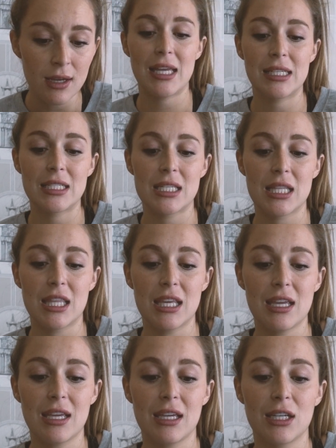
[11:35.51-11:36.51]
And
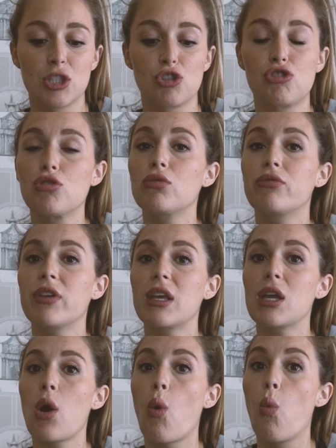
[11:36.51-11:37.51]
the
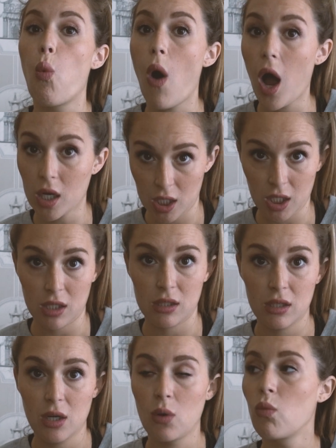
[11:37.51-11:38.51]
Joovy walker
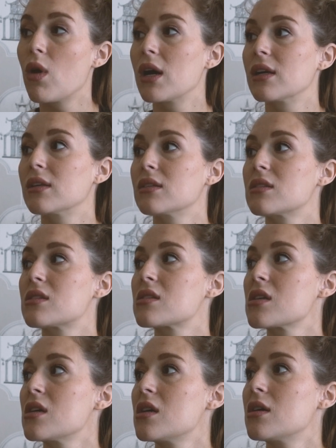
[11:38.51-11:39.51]
was,